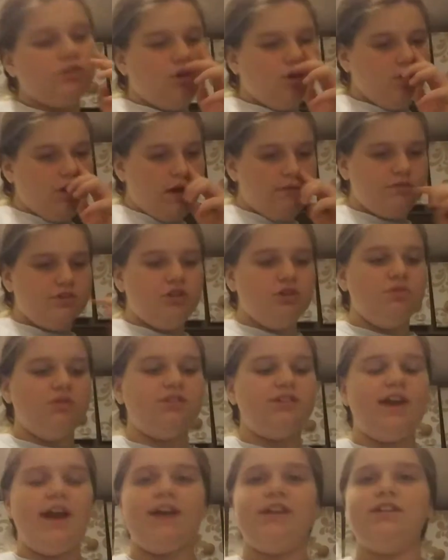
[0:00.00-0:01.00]
all you have to do
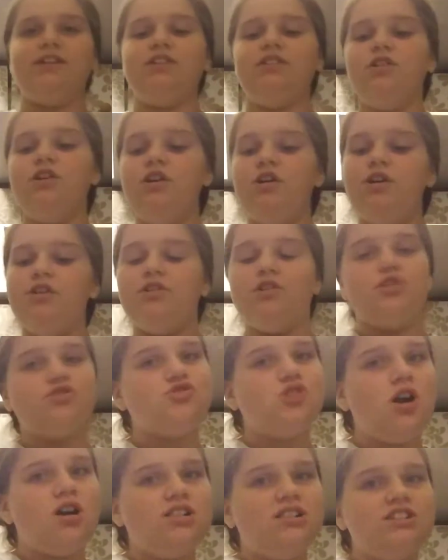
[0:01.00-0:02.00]
is add in your
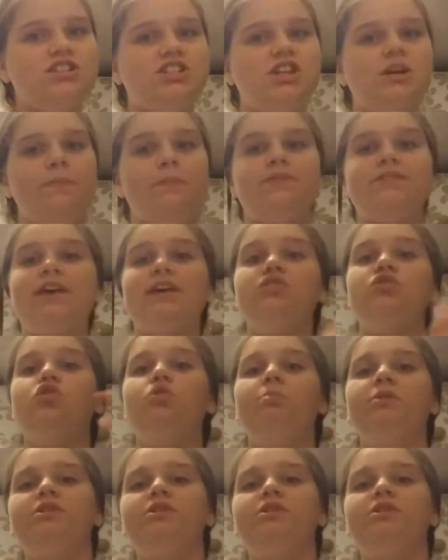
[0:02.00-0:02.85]
chocolate chips and you'll be